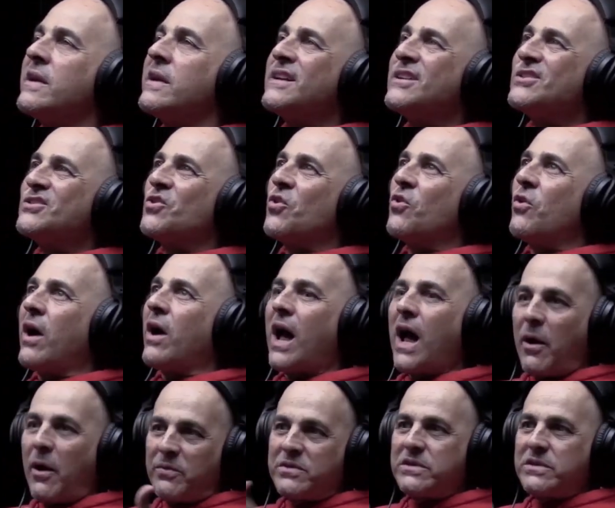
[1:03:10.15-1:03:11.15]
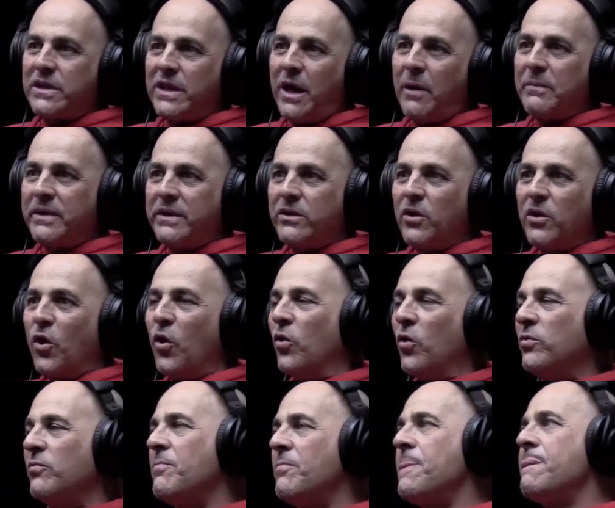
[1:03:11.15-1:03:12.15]
So obviously I'm in the
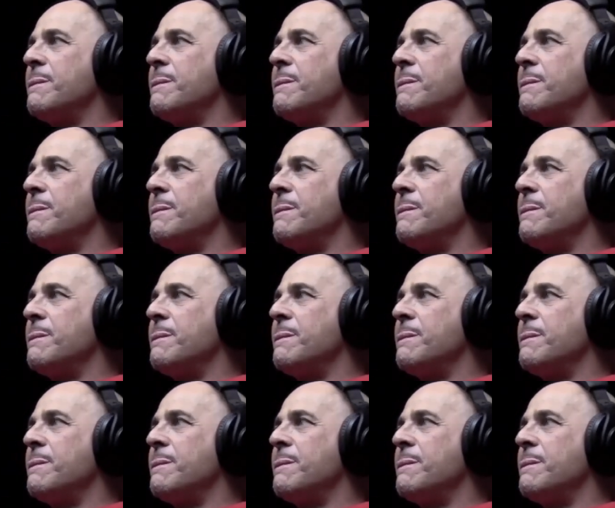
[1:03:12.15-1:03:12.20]
hole.